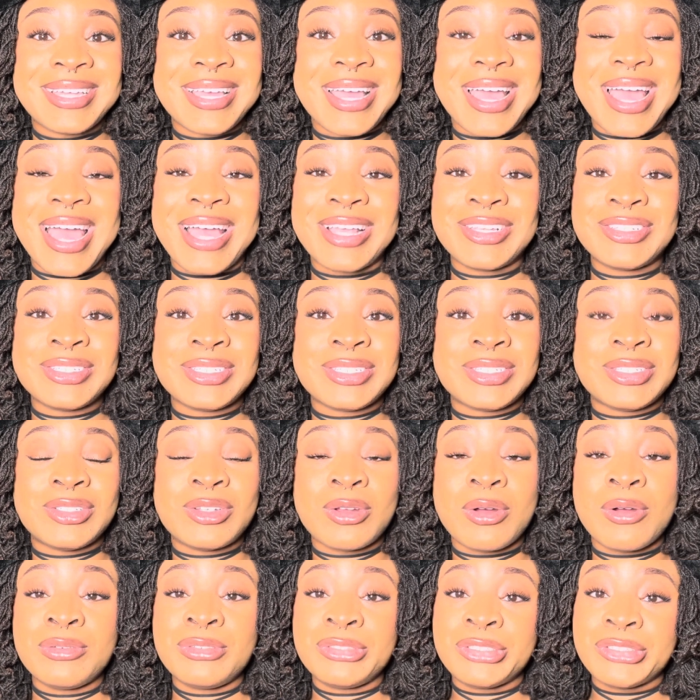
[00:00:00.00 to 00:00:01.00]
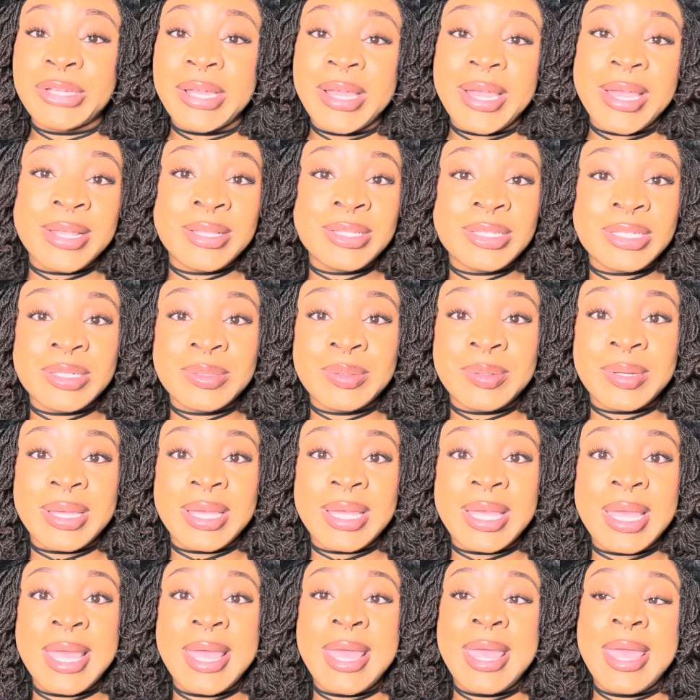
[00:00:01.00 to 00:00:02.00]
I just dove straight into
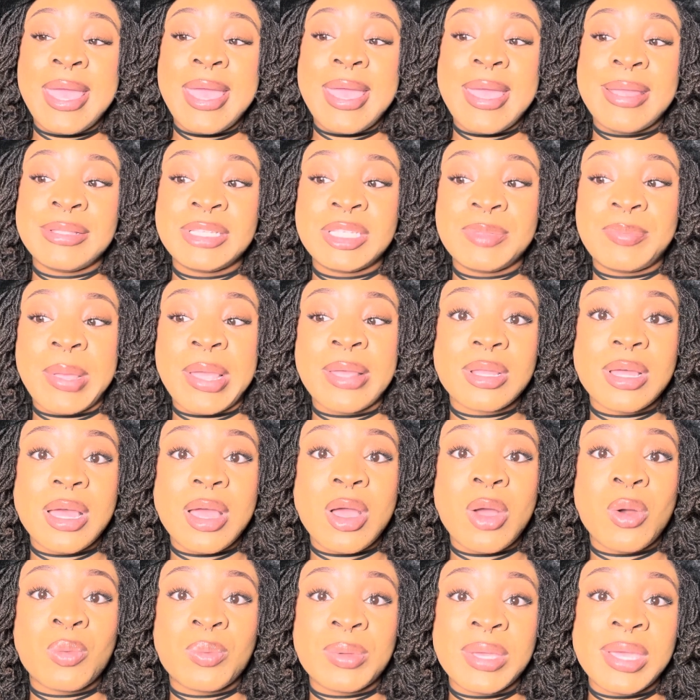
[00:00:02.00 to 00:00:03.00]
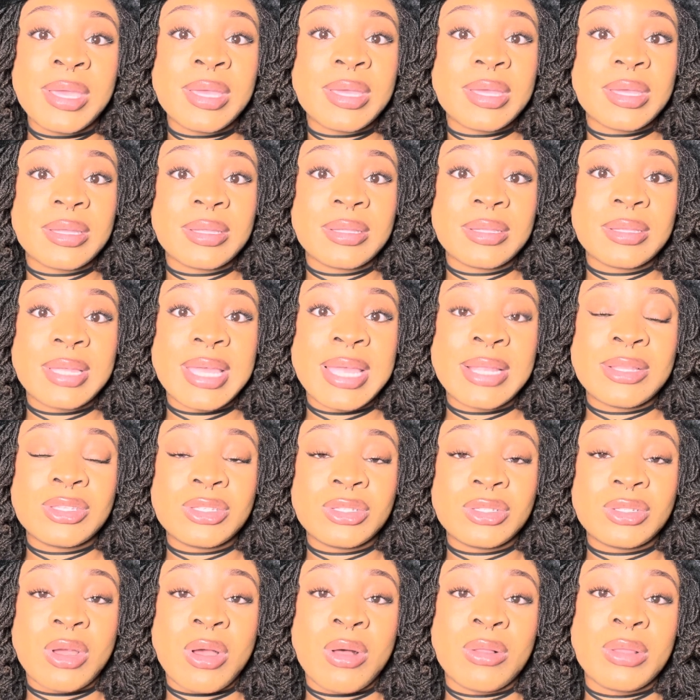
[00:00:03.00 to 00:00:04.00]
it and spent a week
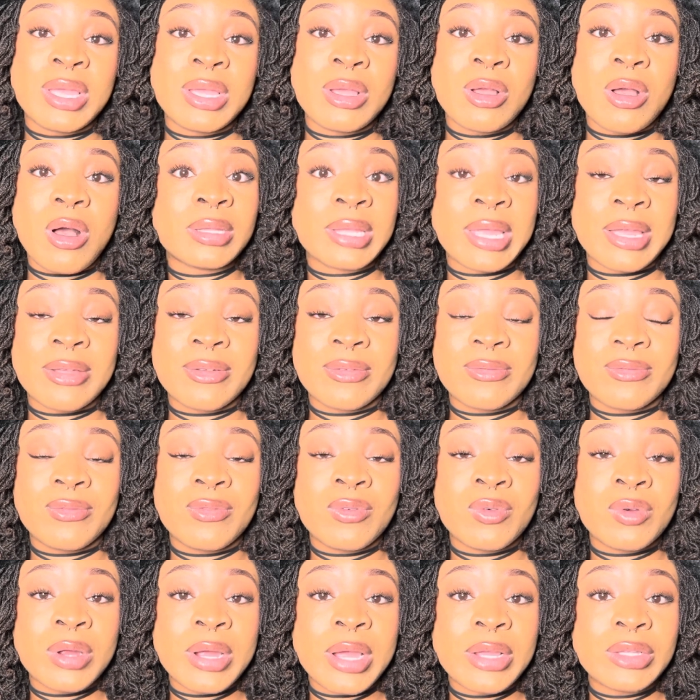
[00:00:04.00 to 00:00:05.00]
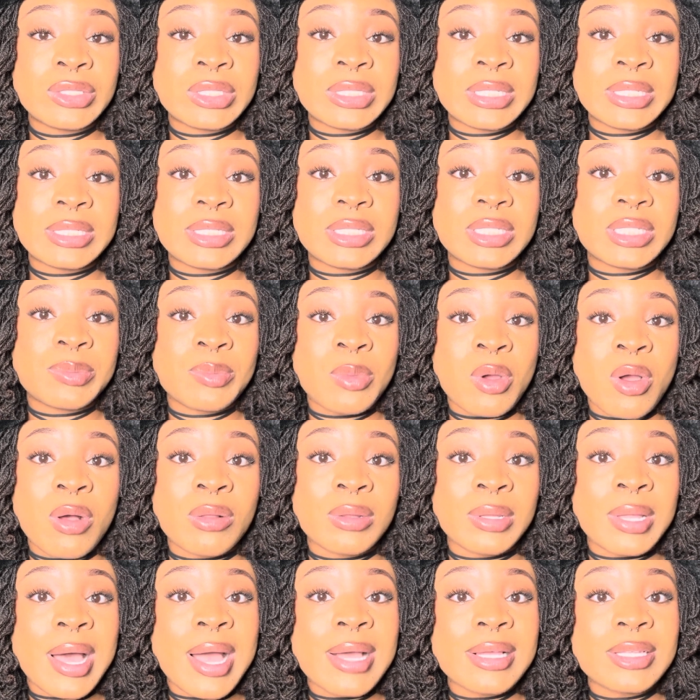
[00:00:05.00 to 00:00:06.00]
installing like 400 small
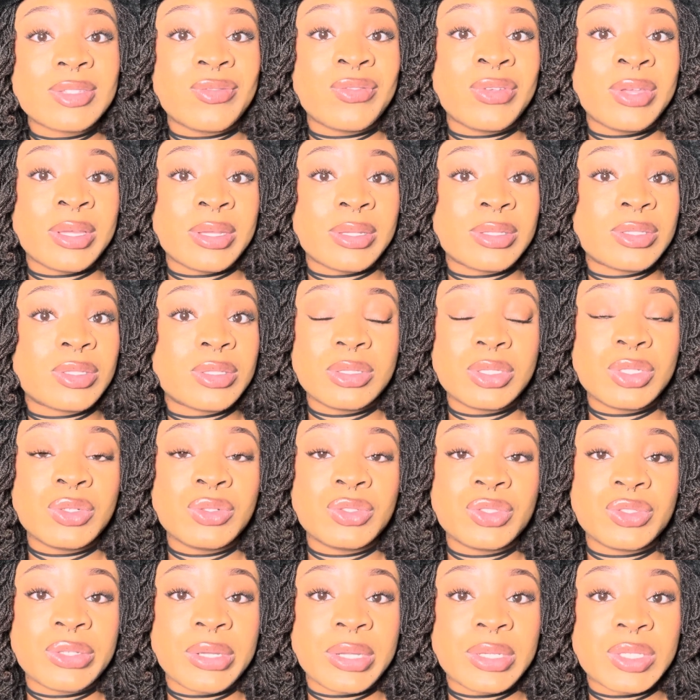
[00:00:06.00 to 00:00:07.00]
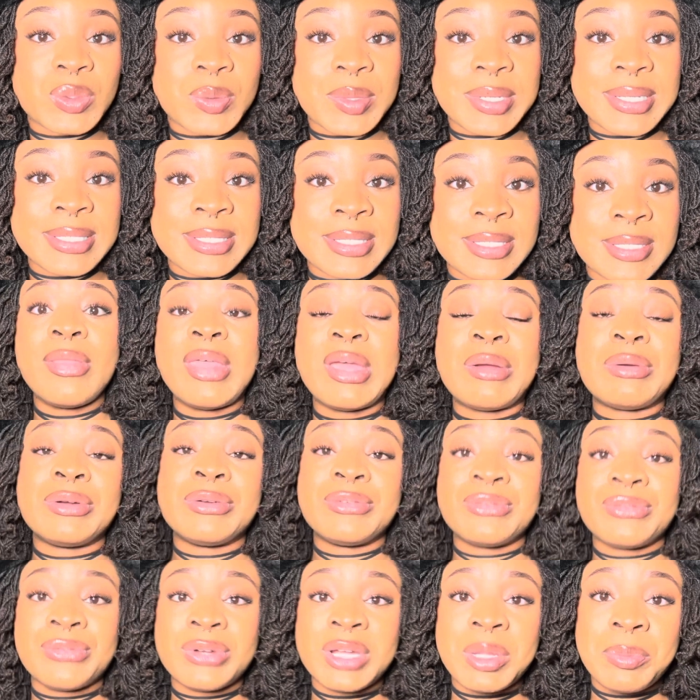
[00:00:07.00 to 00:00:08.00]
locks via 2-strand twists. They were
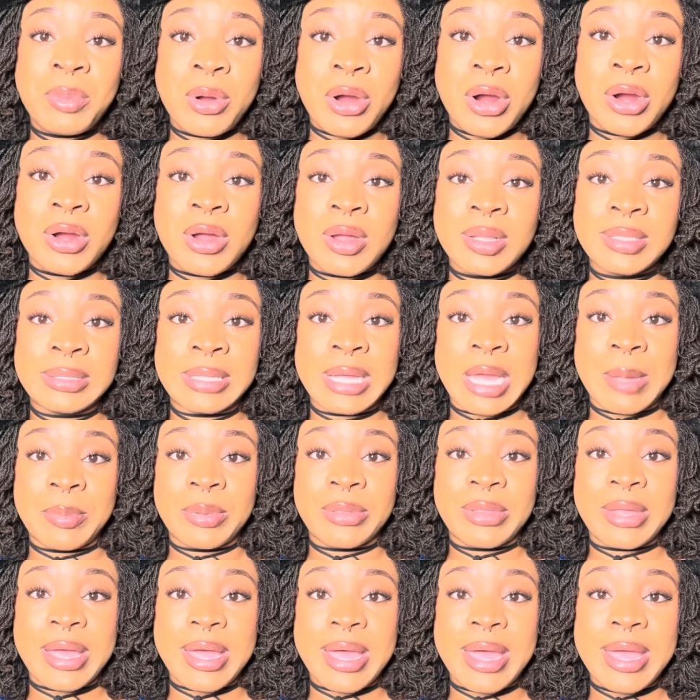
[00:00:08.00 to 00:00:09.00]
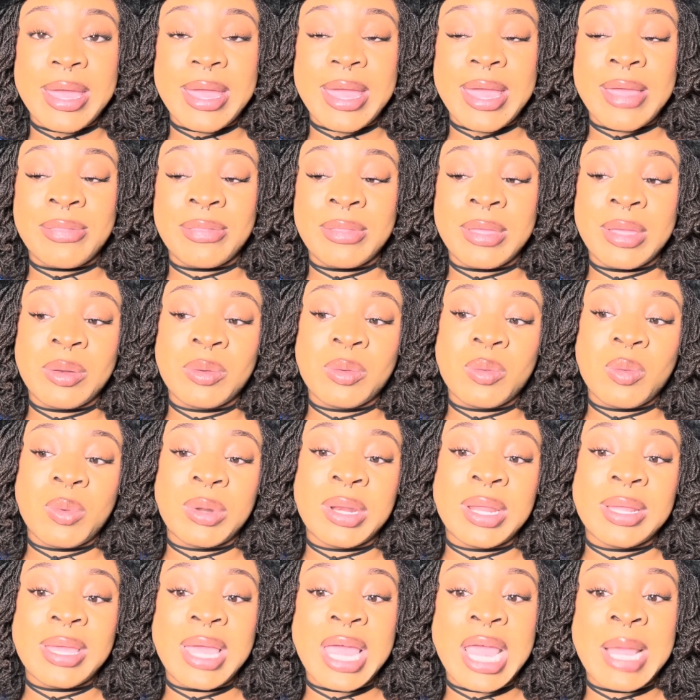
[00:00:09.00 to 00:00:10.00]
free part on top of that. And then when
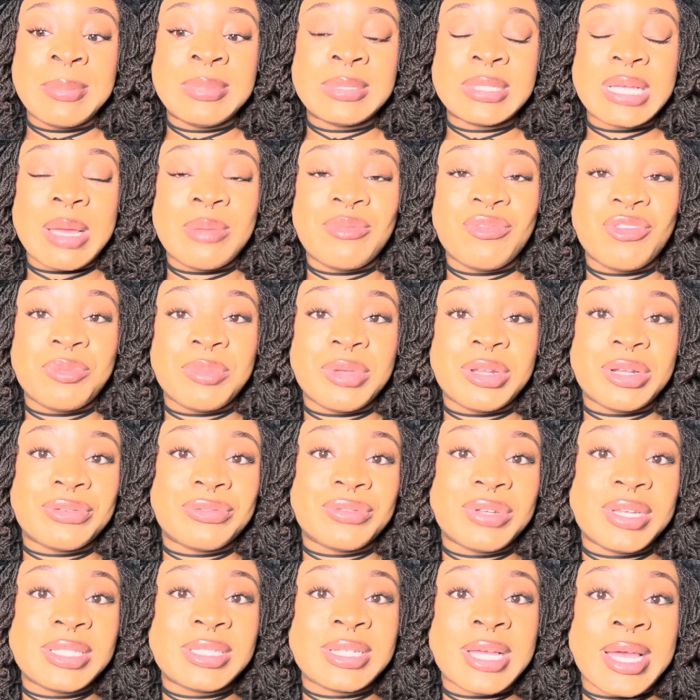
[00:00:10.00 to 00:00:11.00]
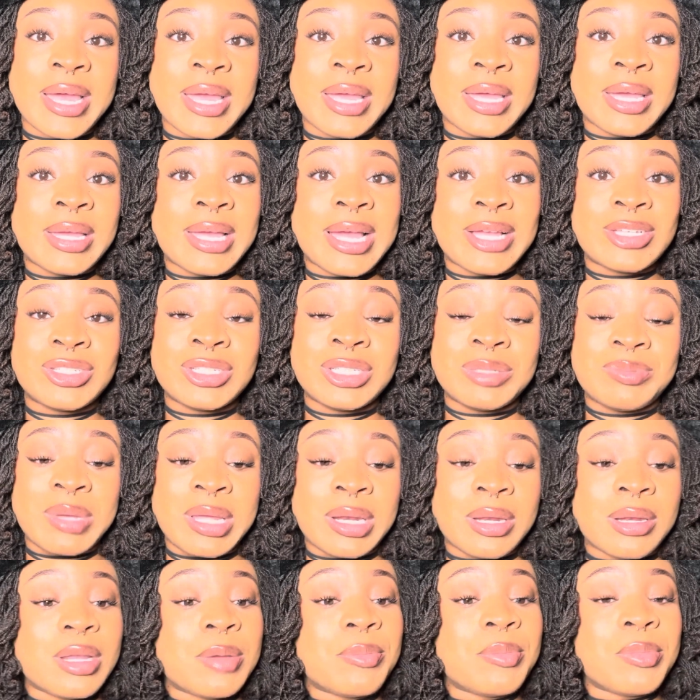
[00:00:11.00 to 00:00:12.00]
it came time for me to retie it, I just made
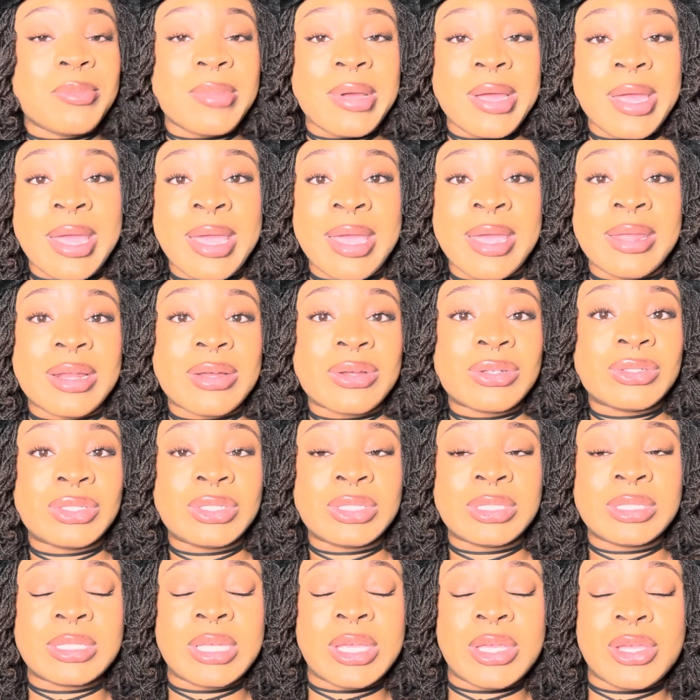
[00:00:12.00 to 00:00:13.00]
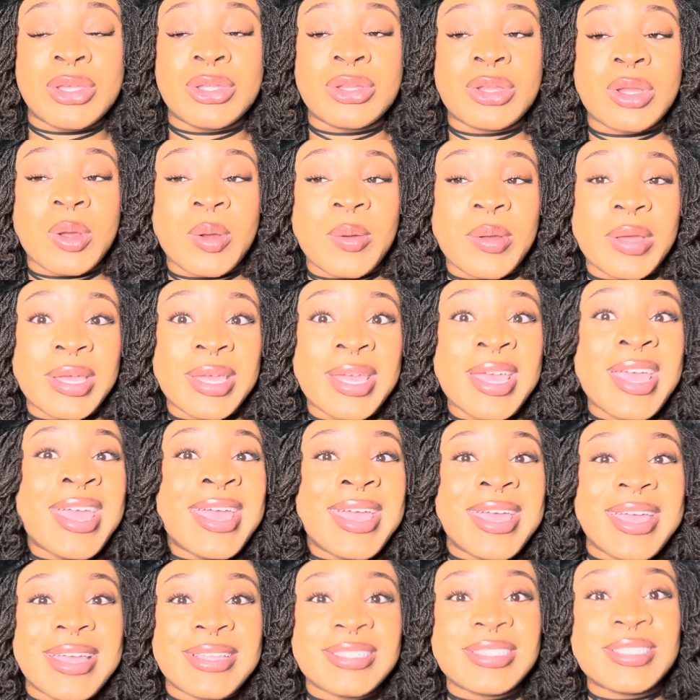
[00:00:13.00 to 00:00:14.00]
it up in my head. I was just like, you know what?
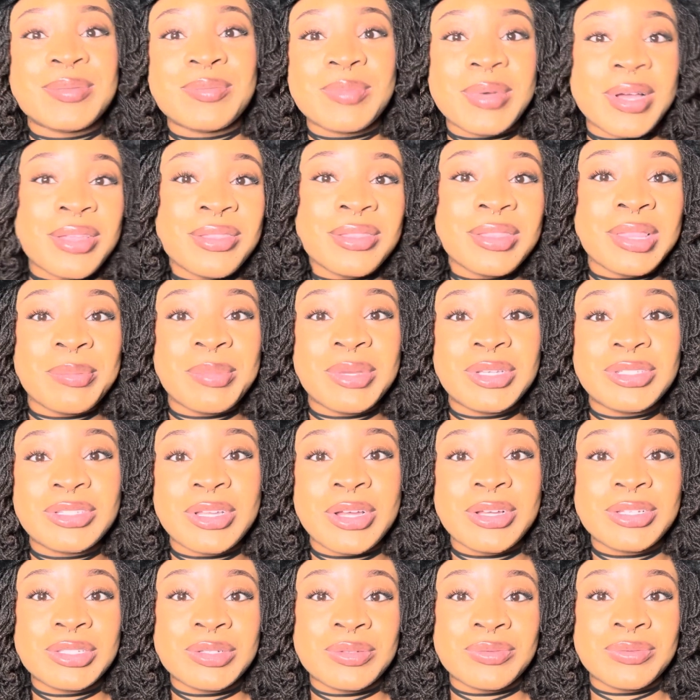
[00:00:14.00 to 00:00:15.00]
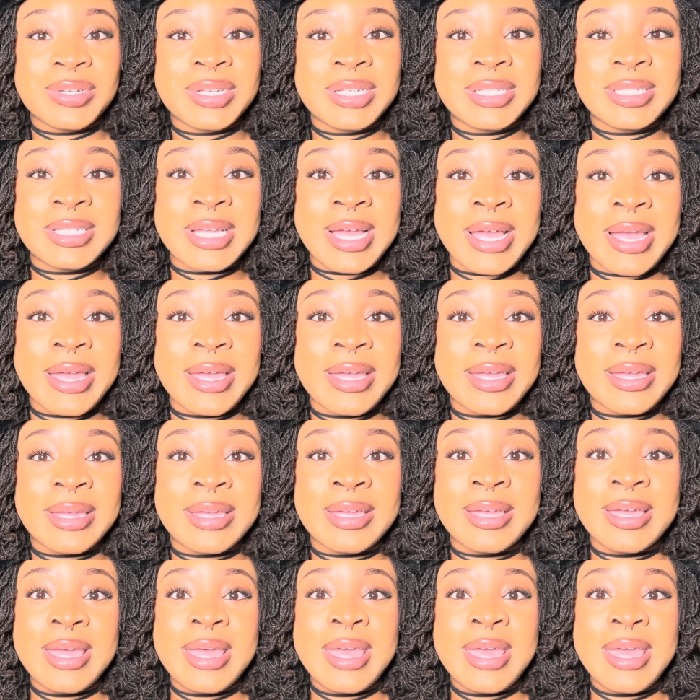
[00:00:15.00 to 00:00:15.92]
It's a month. Let me start to retie it.